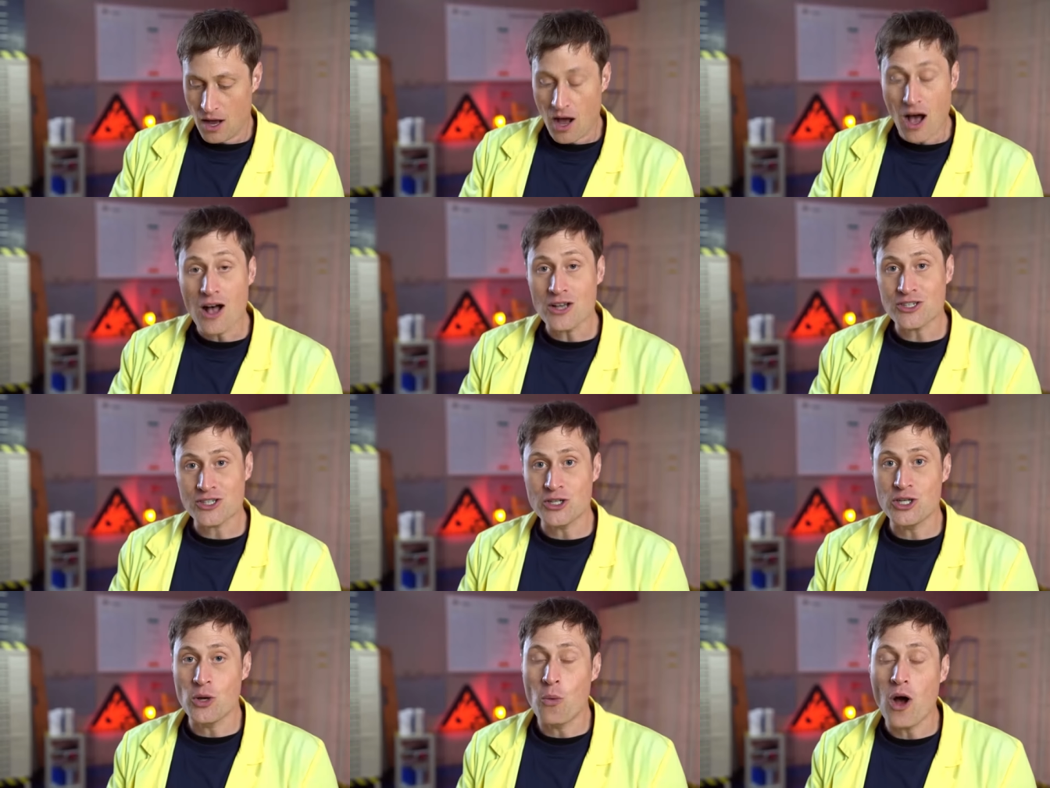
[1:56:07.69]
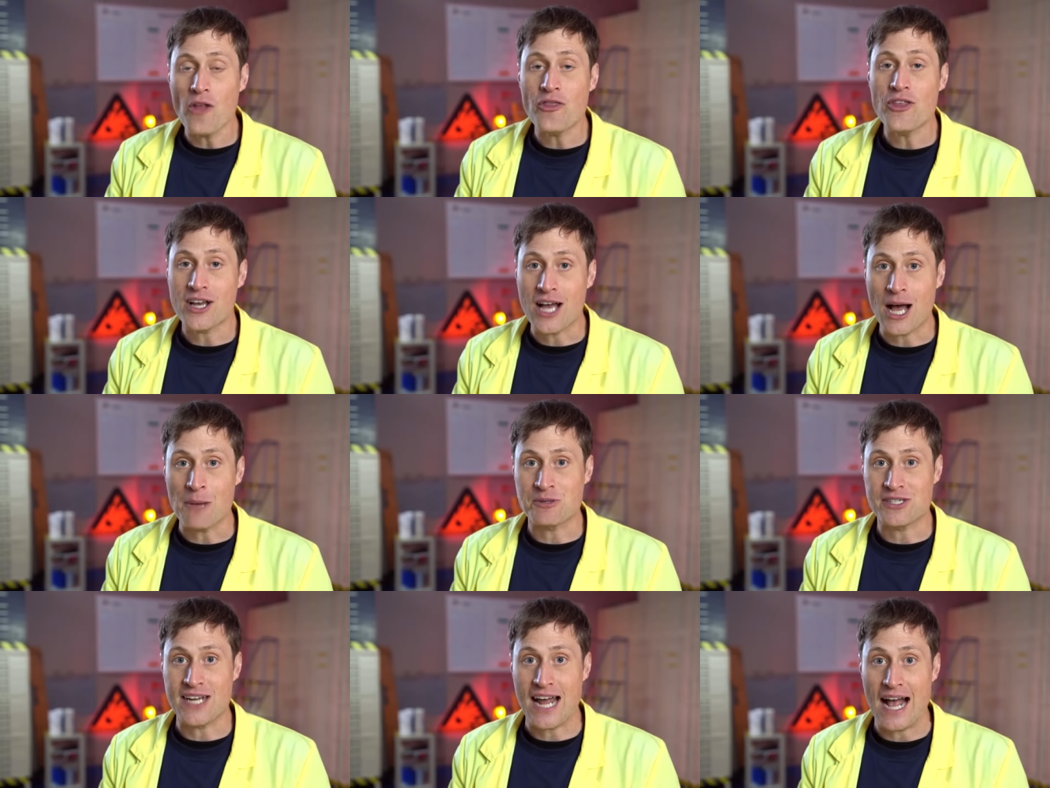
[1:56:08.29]
Also, you want the
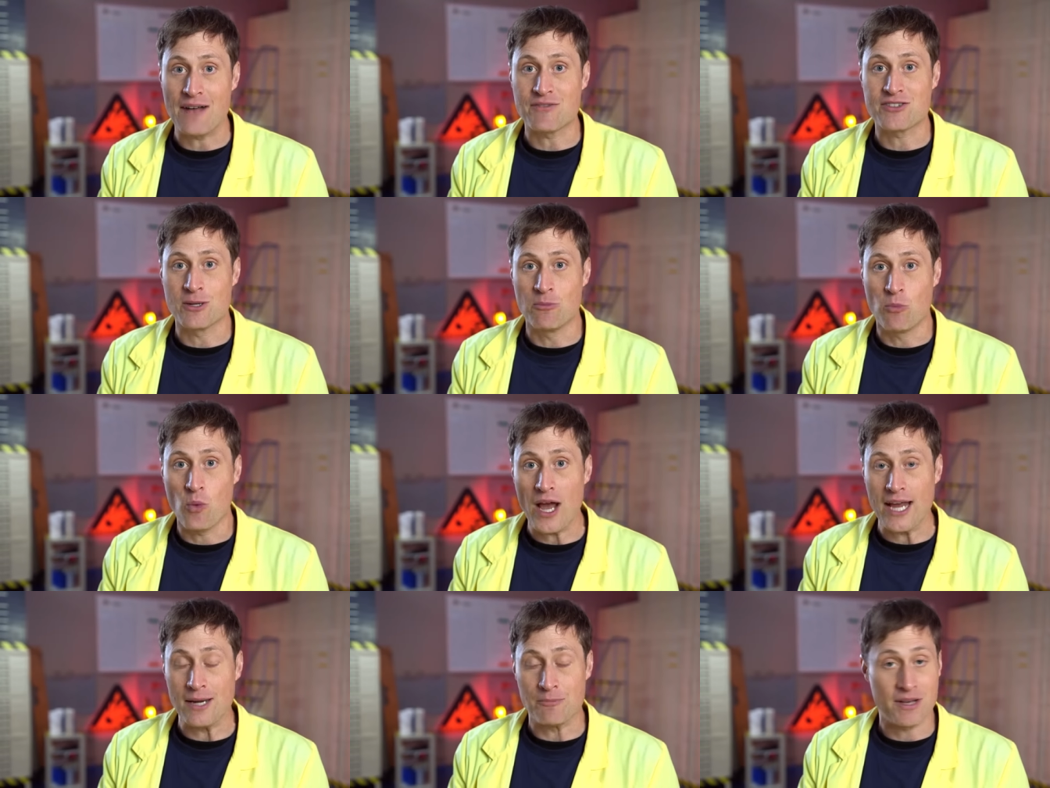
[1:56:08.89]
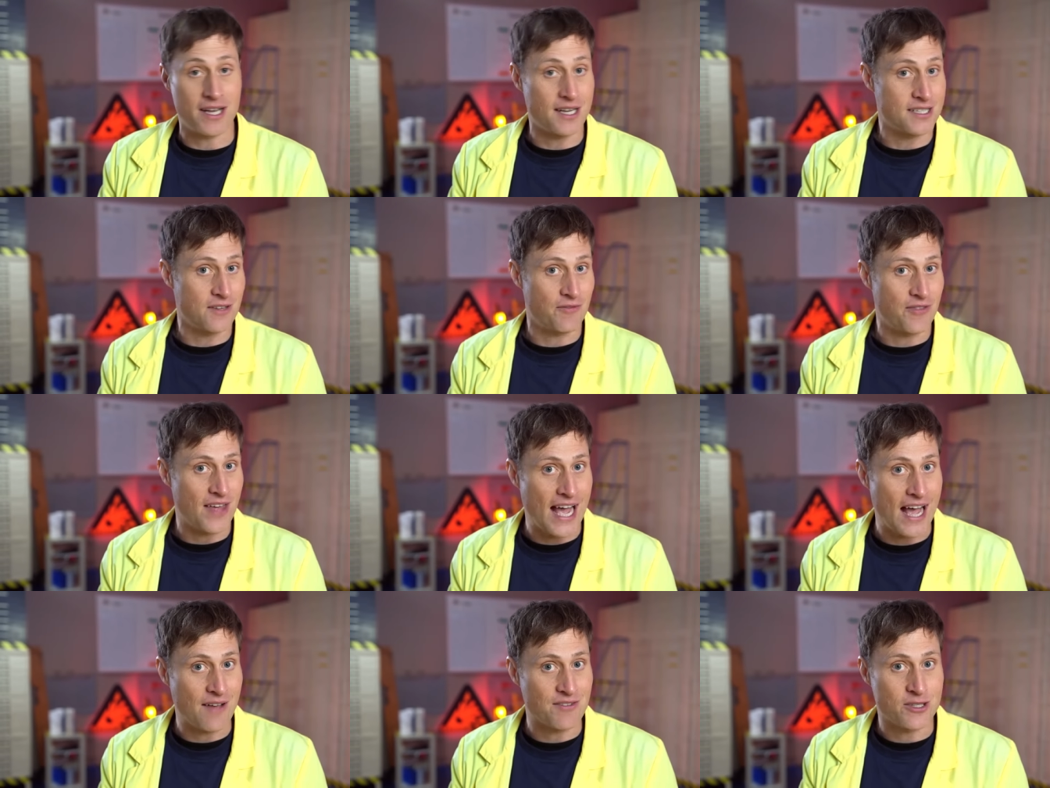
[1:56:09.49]
cups to have some weight because
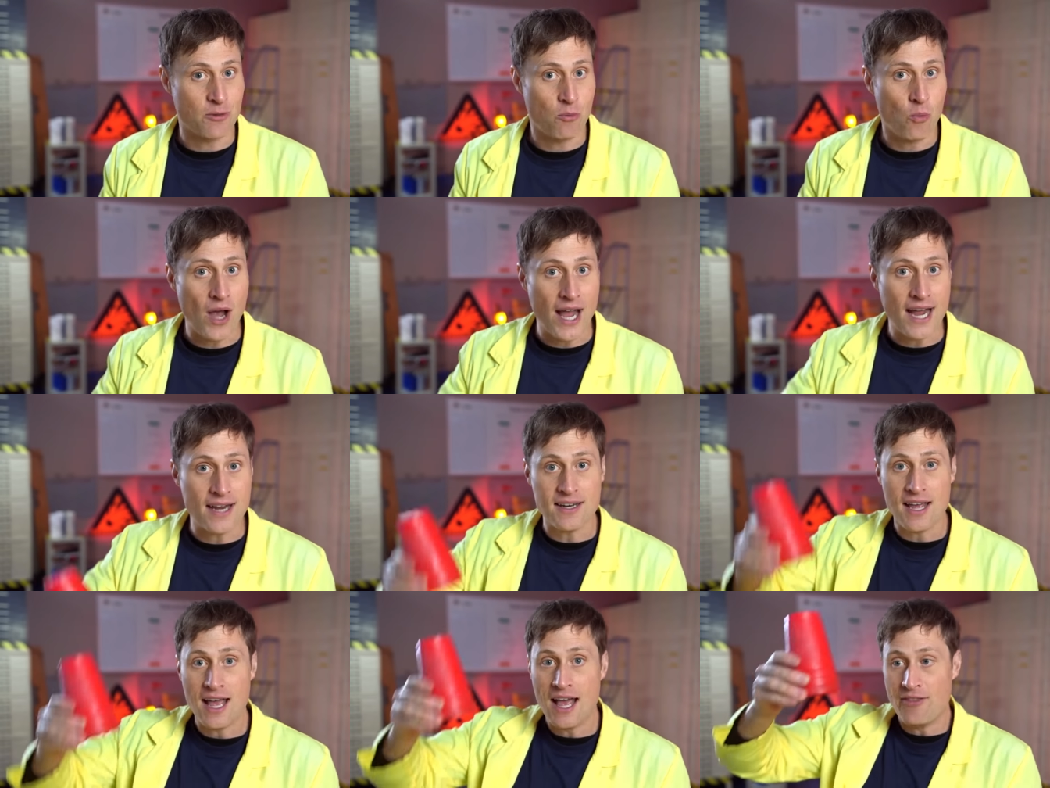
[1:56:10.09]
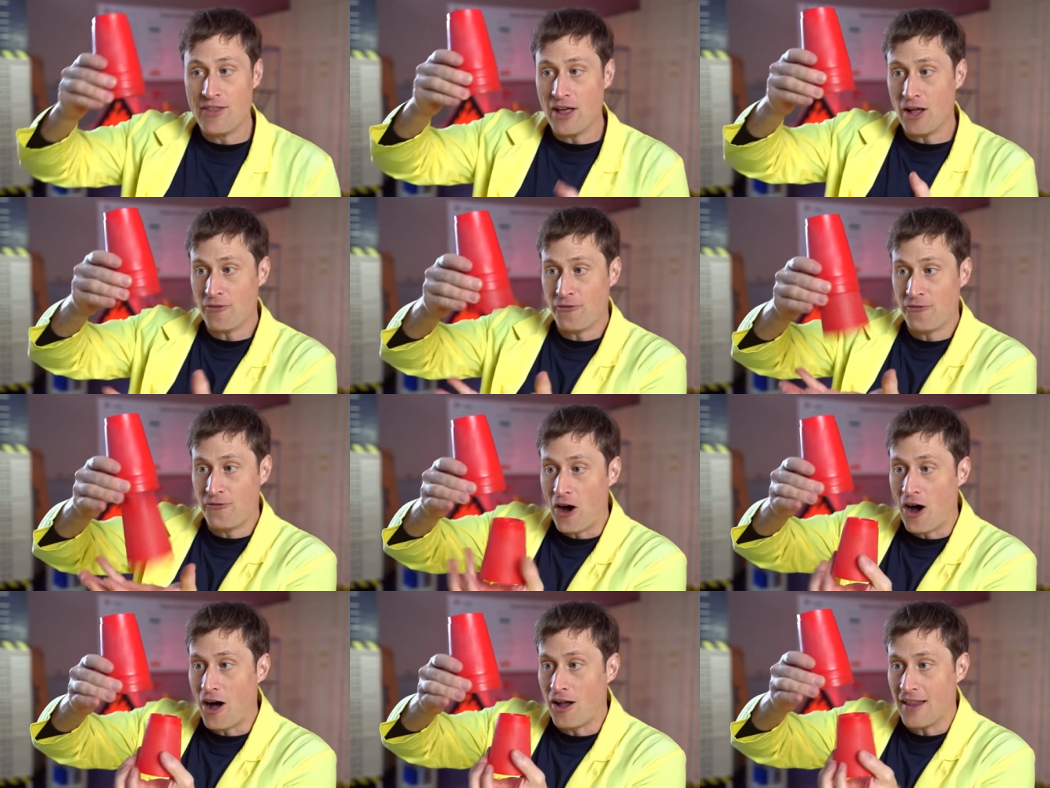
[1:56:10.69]
if they have some weight, they'll
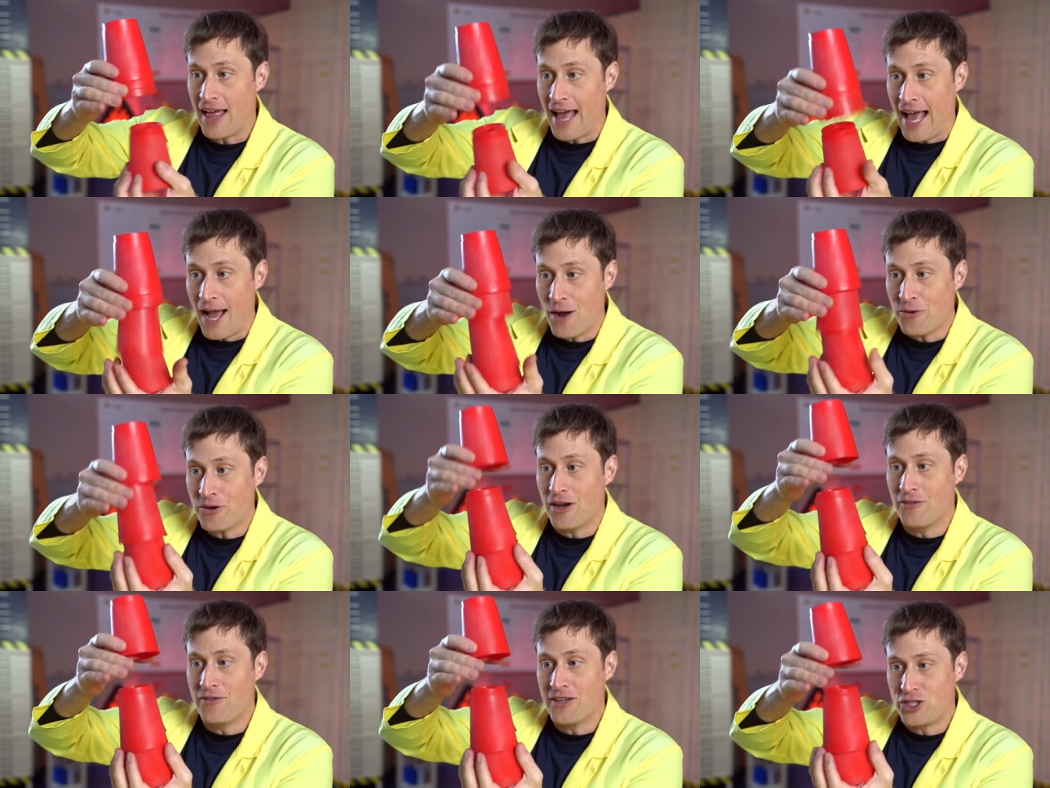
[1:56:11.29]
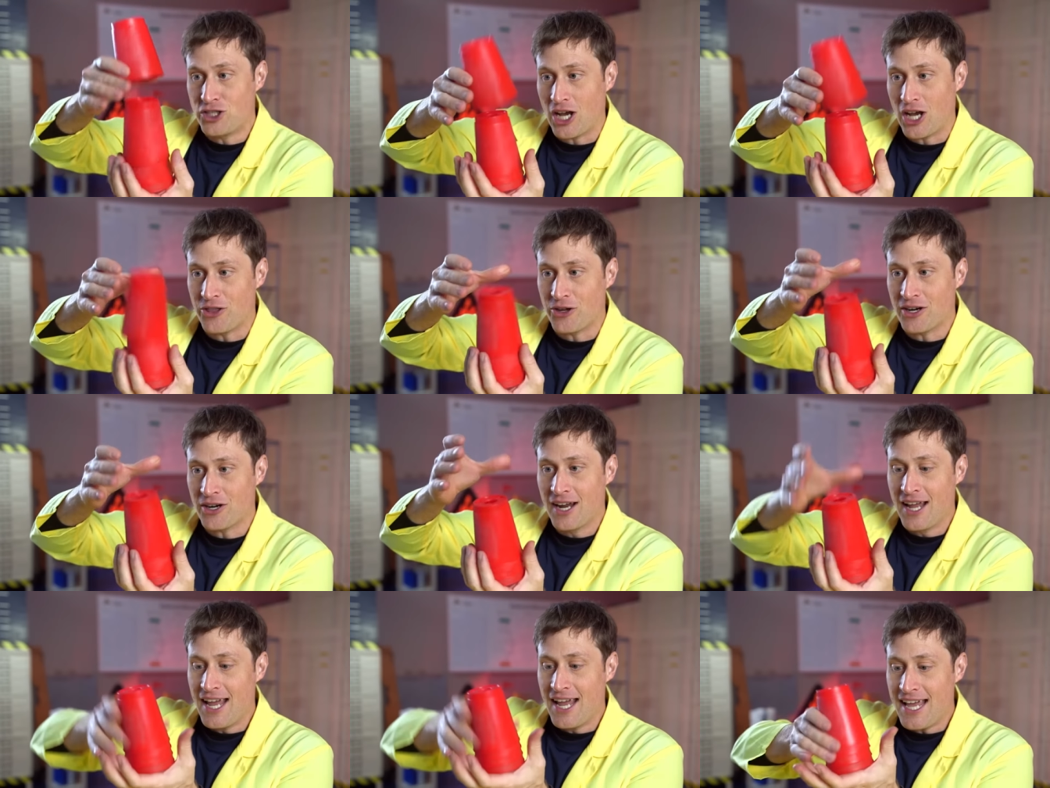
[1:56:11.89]
fall out of each
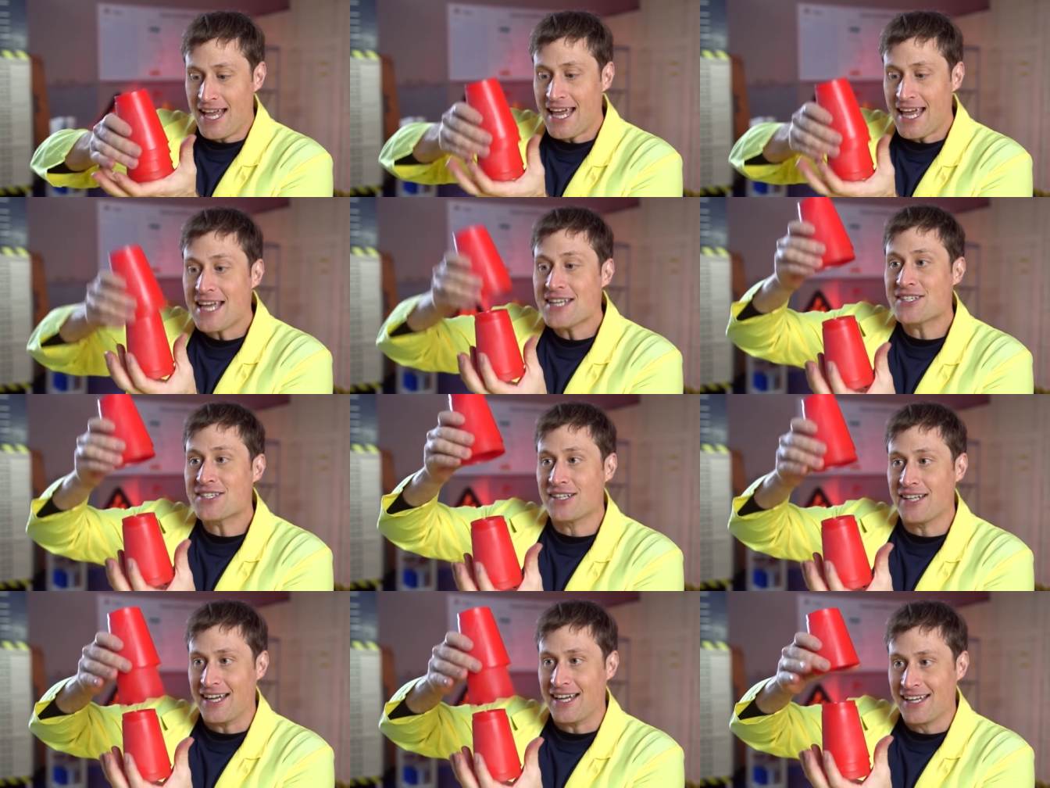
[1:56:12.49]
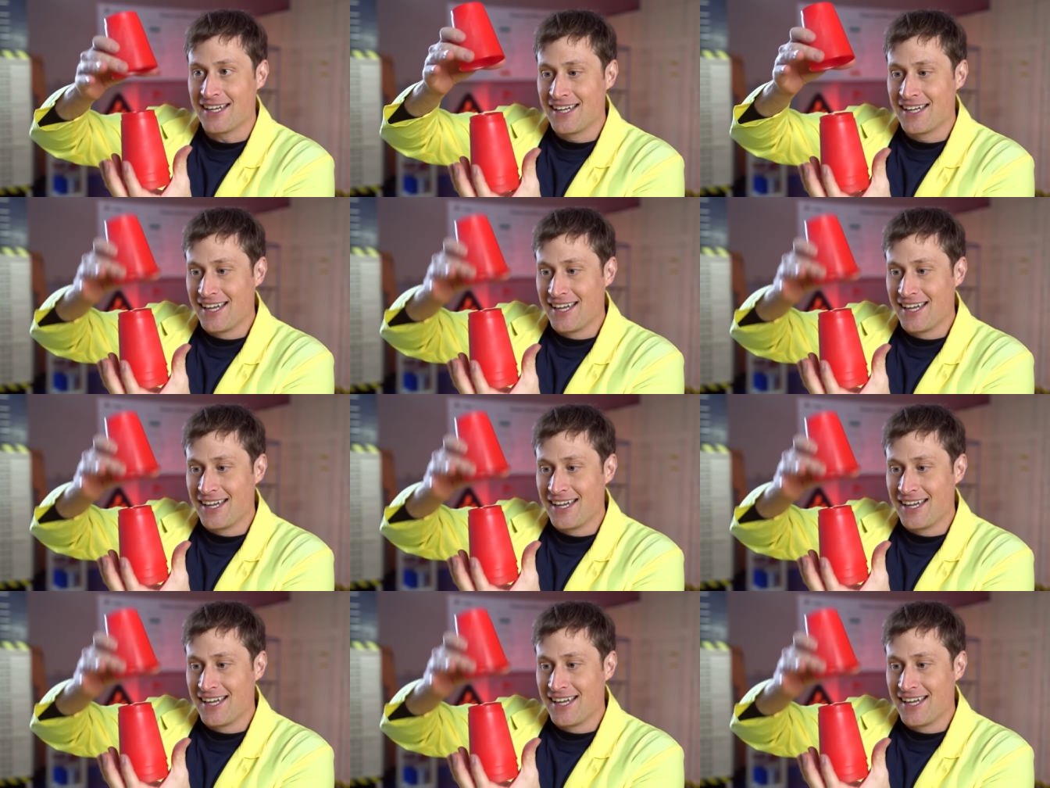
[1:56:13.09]
other easily.